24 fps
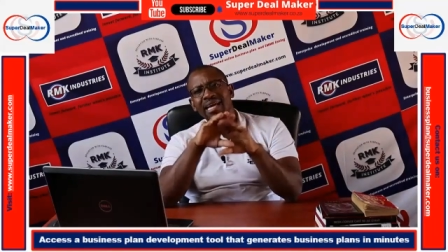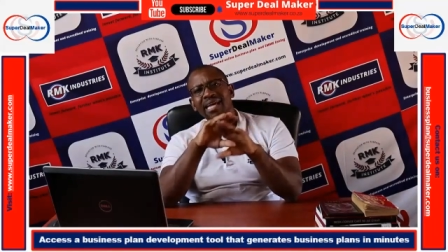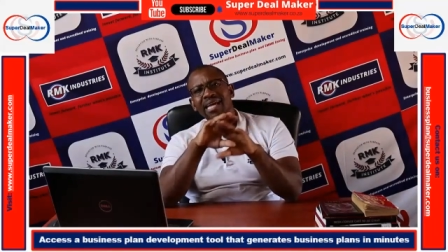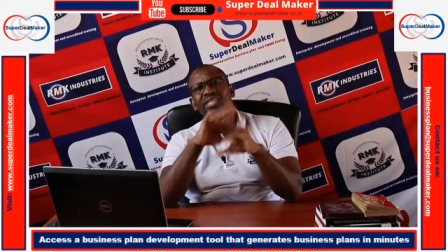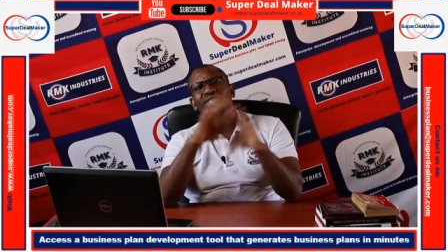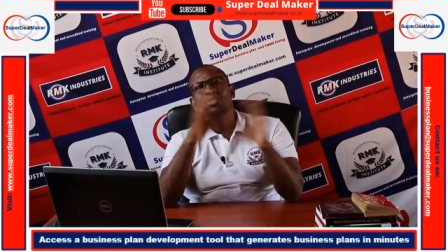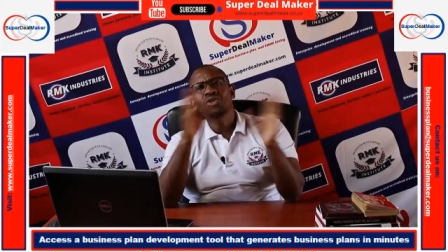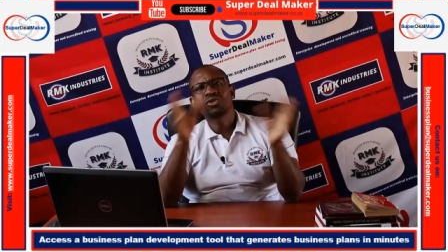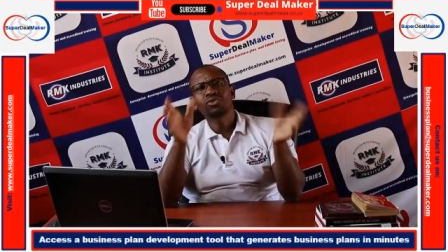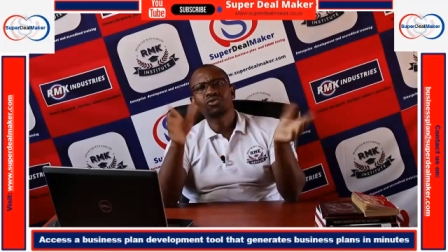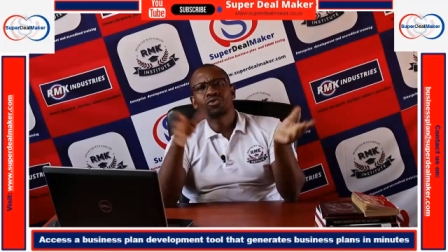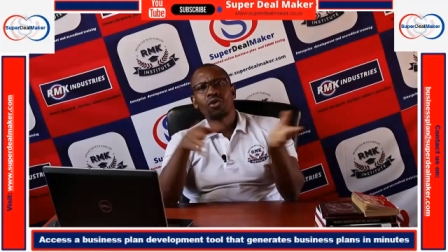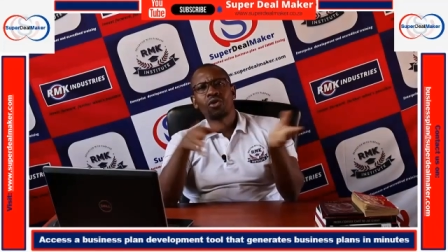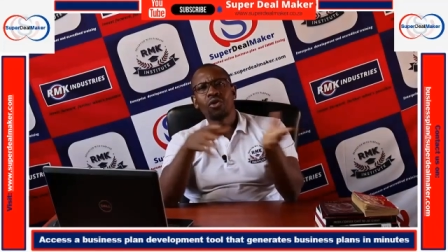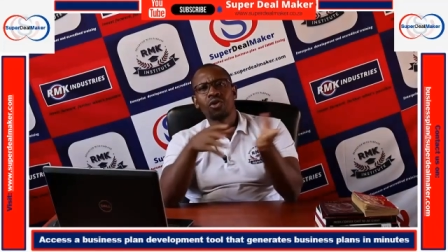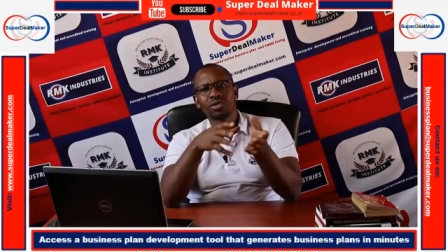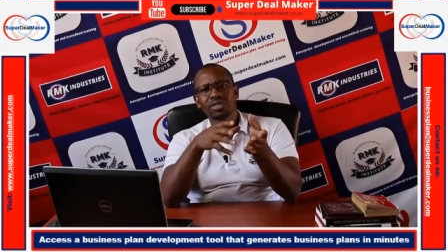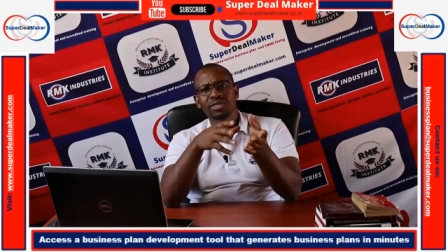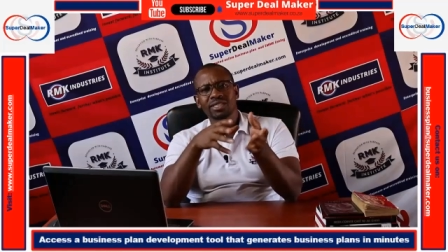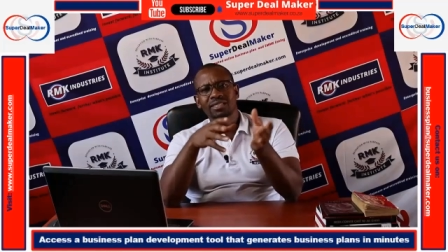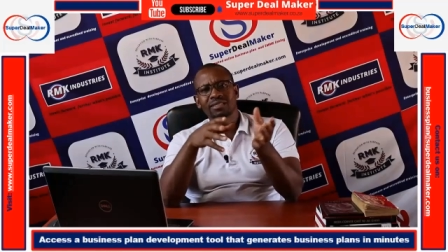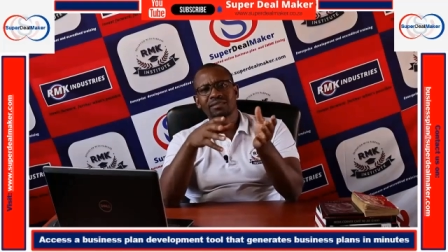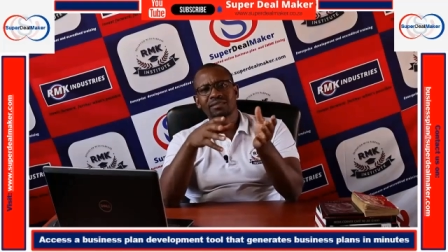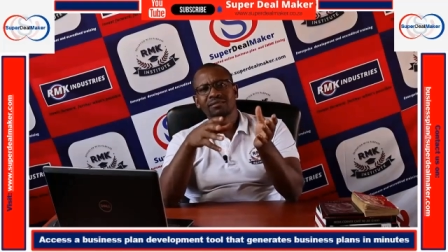a short
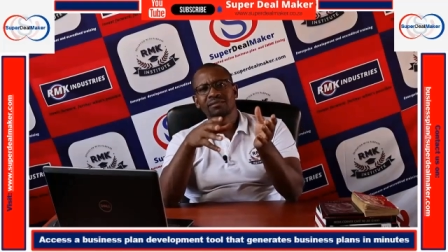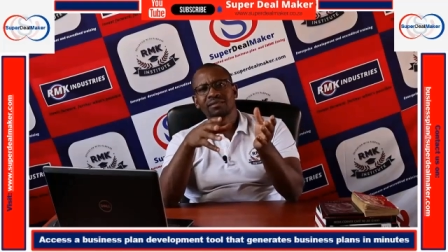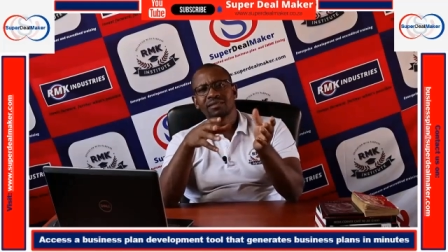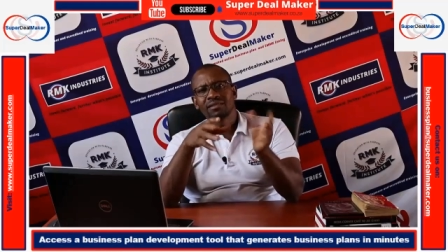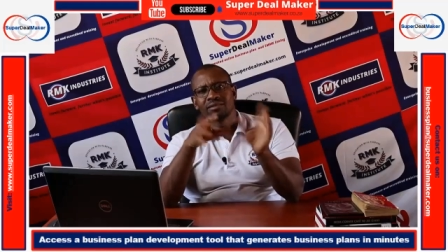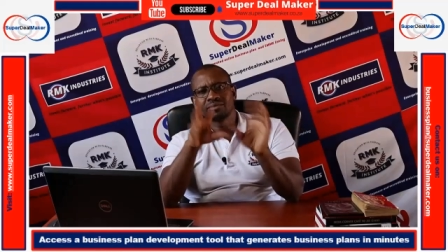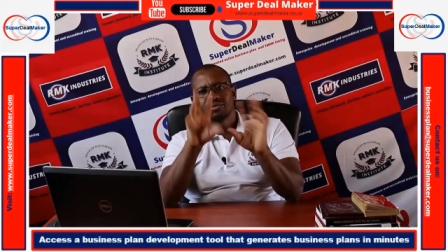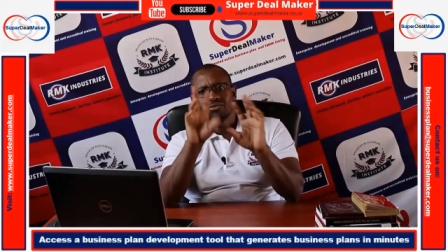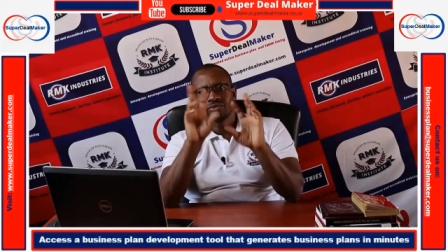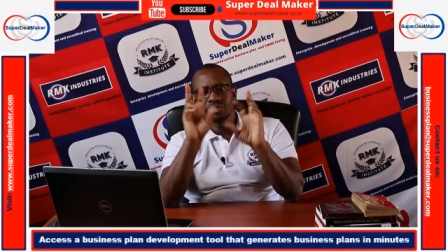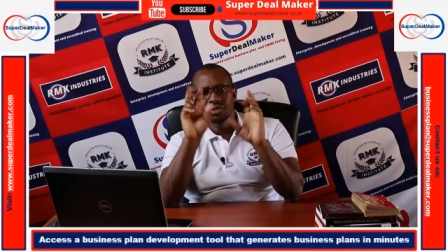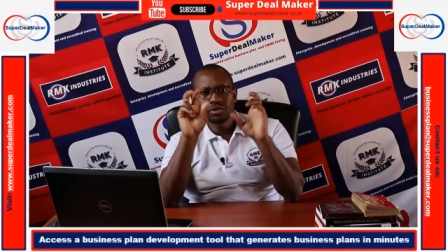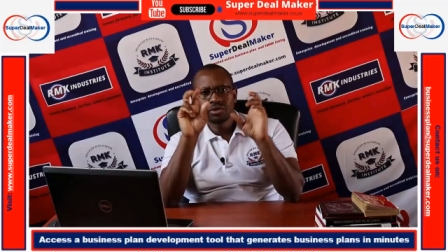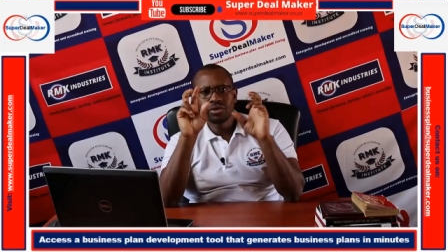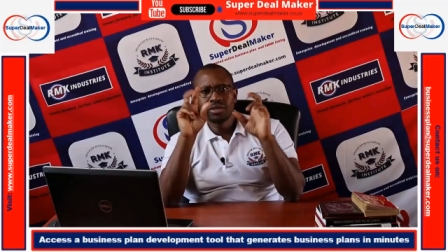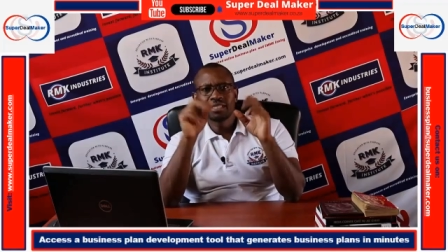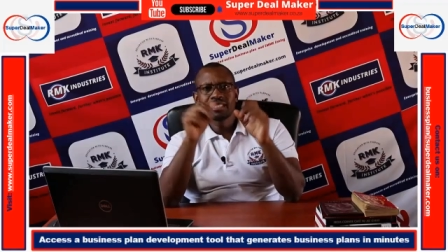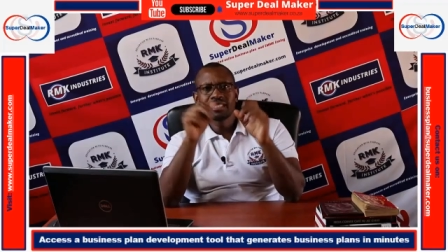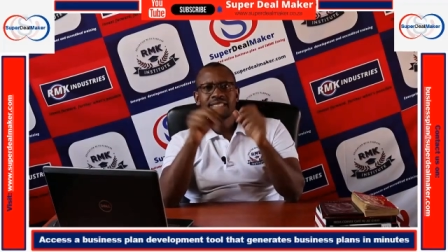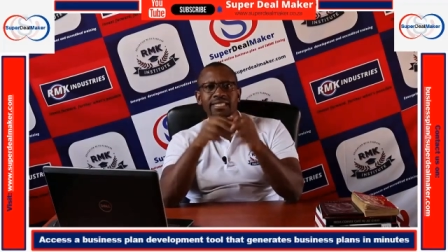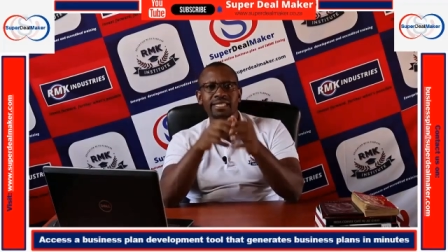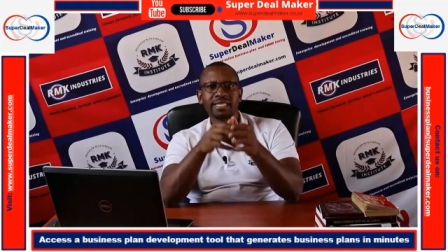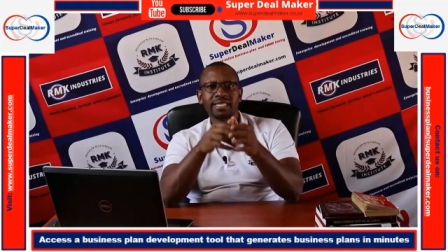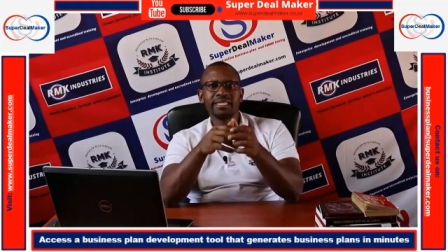course. We call
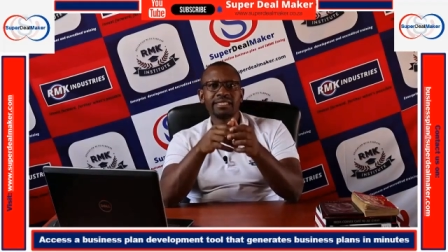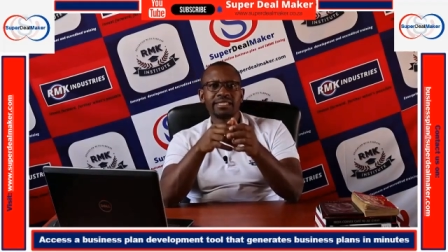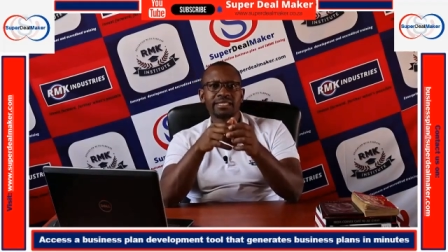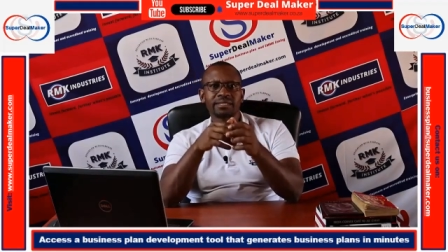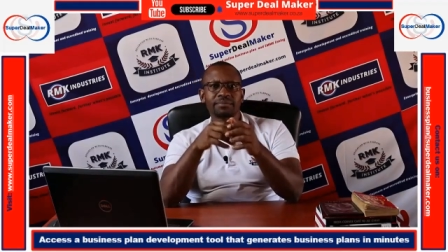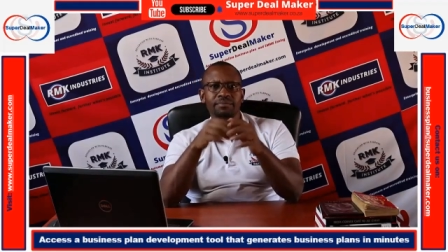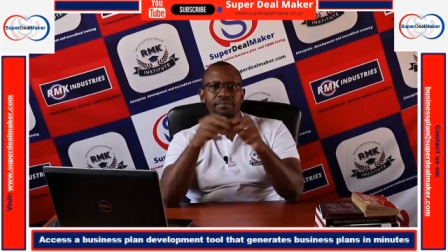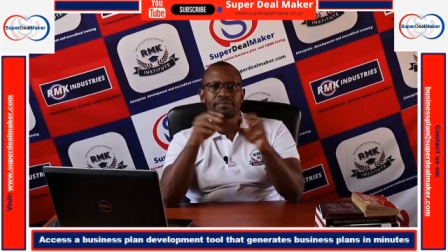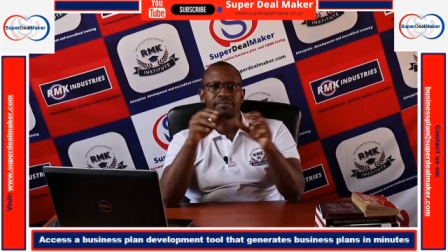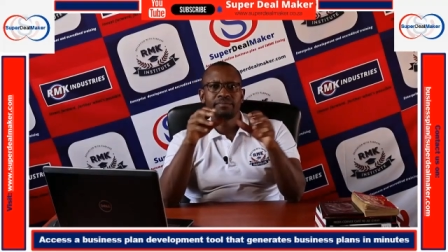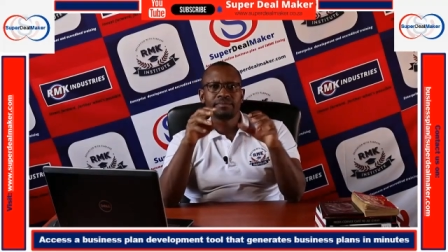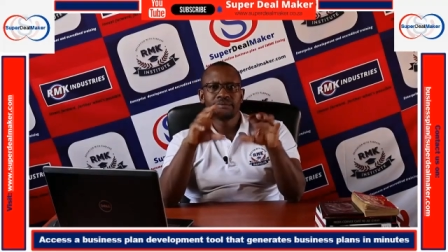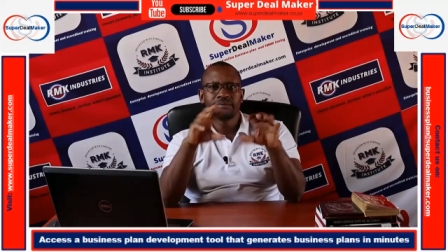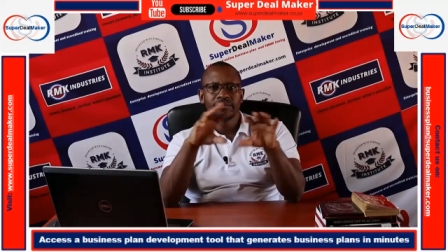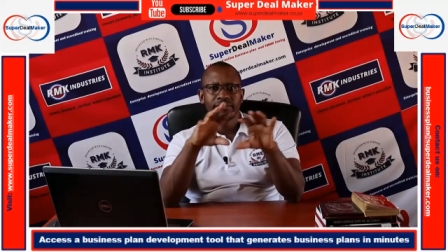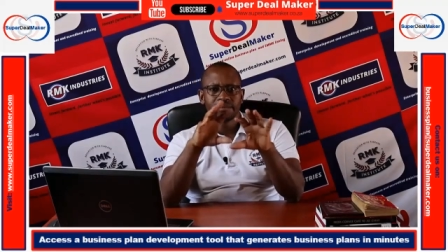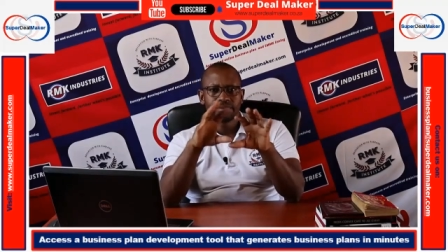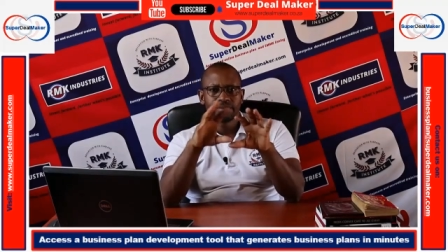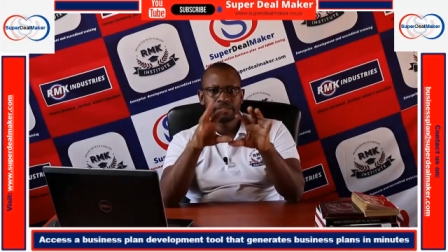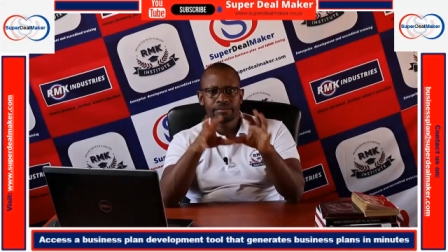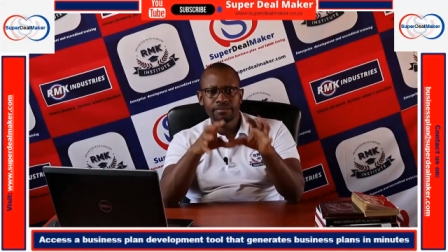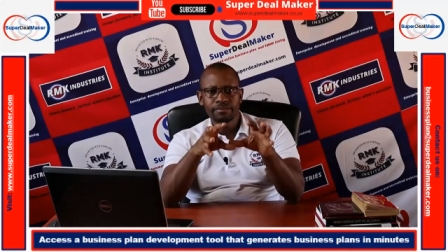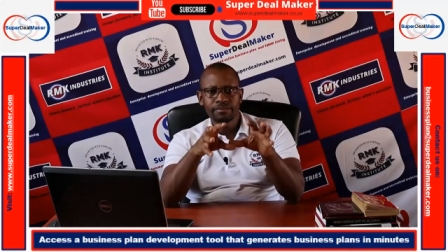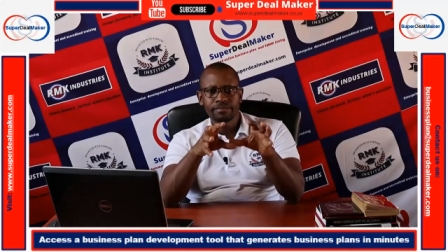it skills
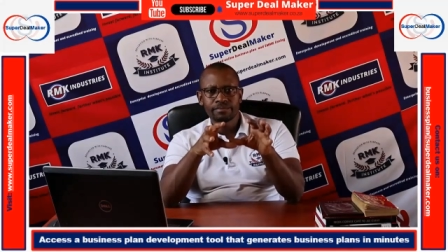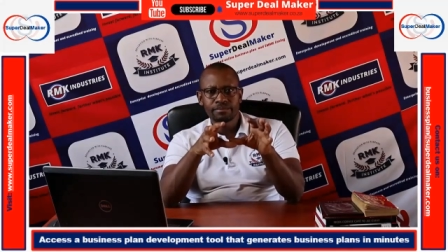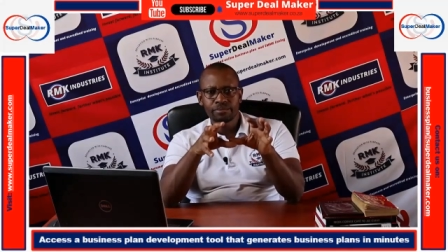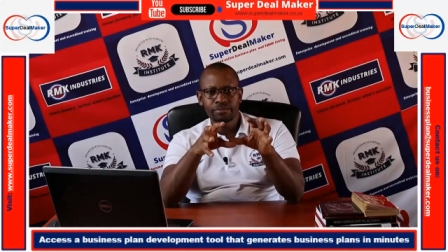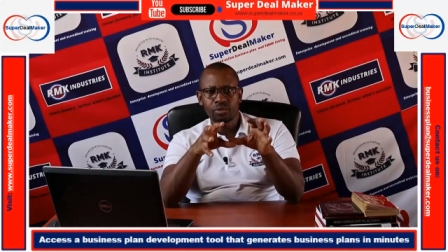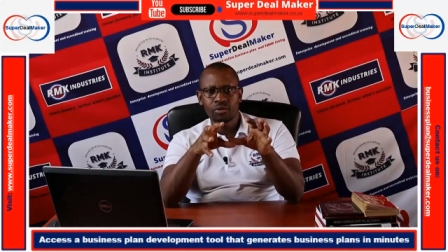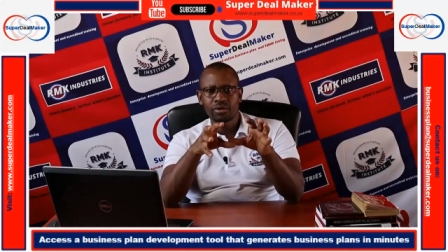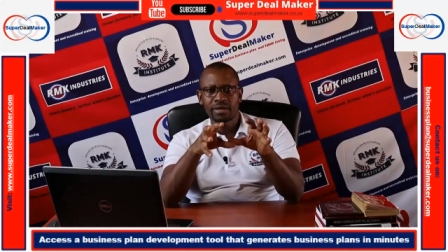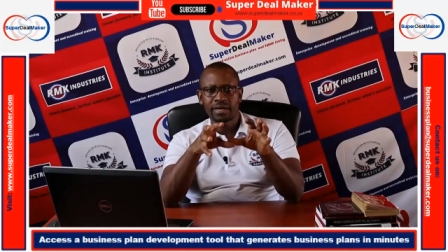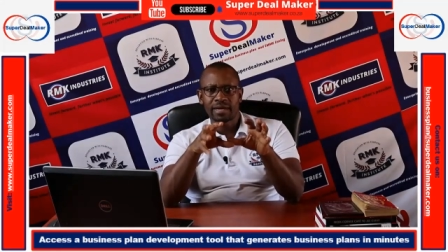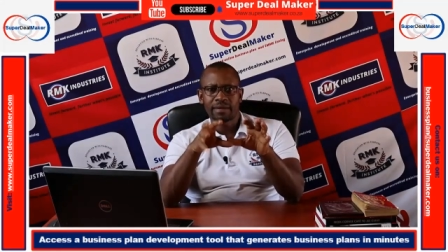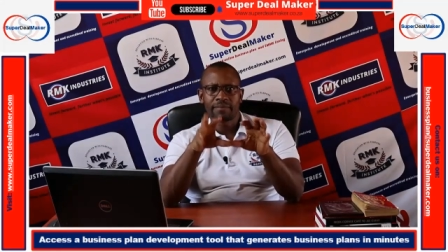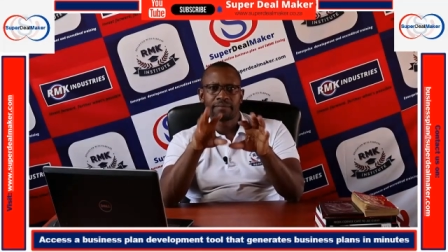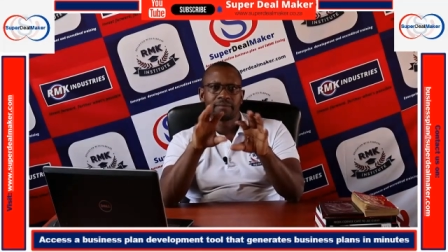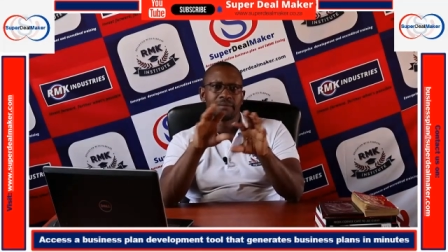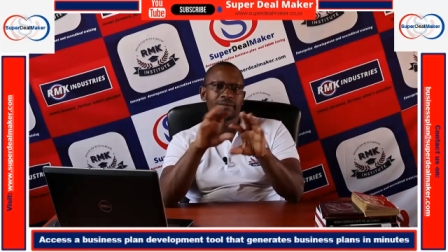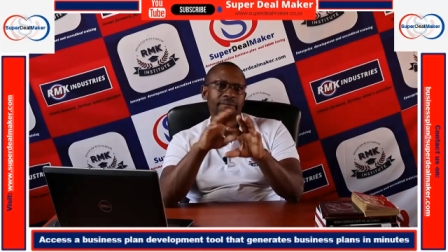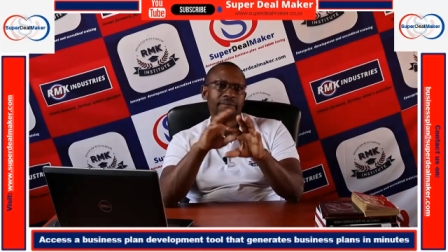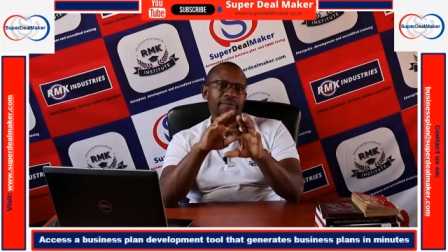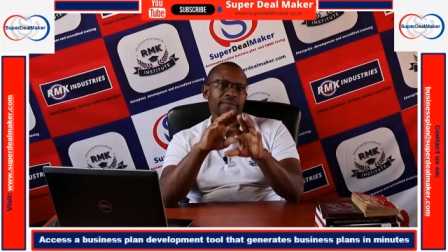program,